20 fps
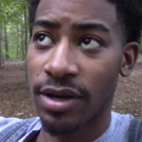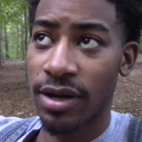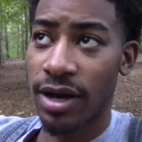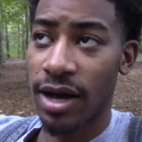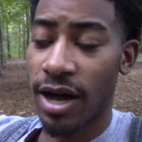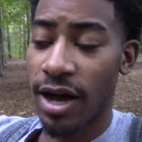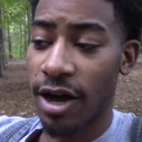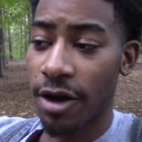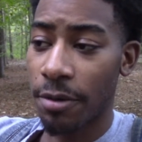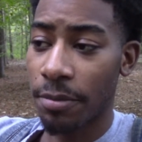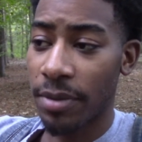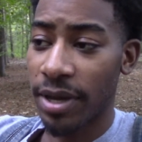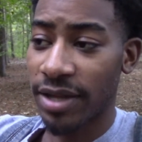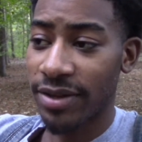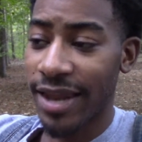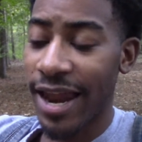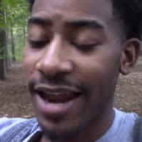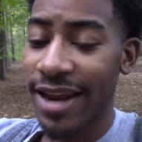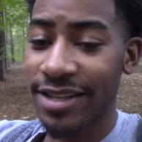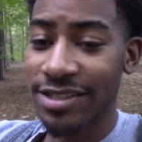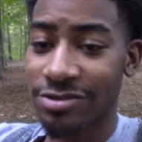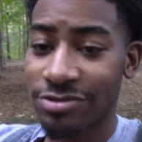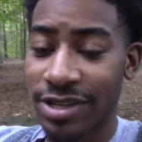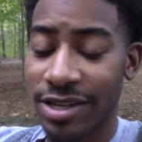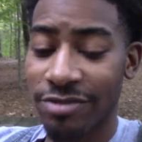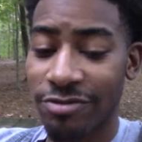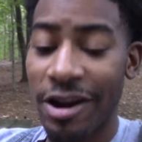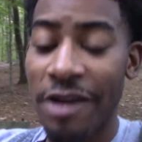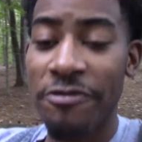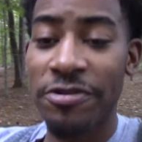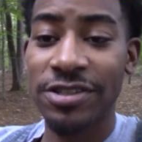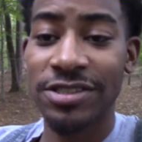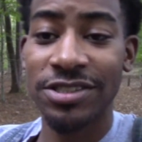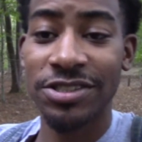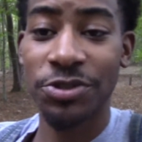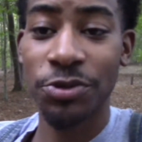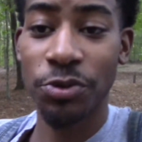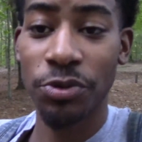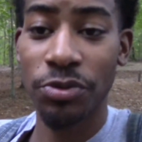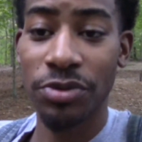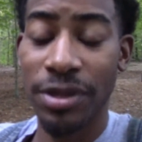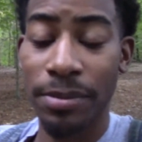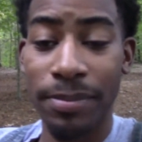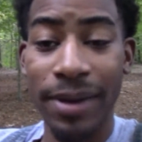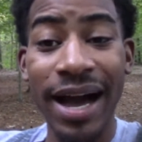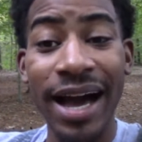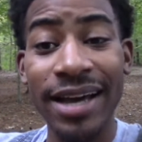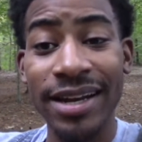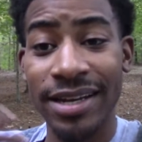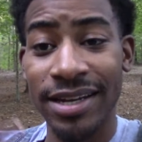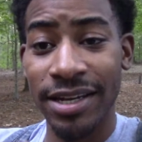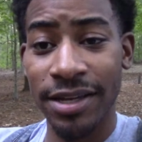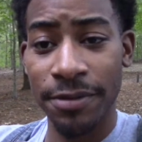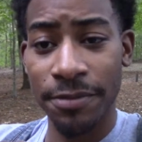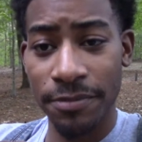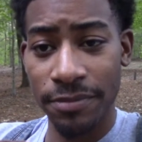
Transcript: And that is in reference to the body,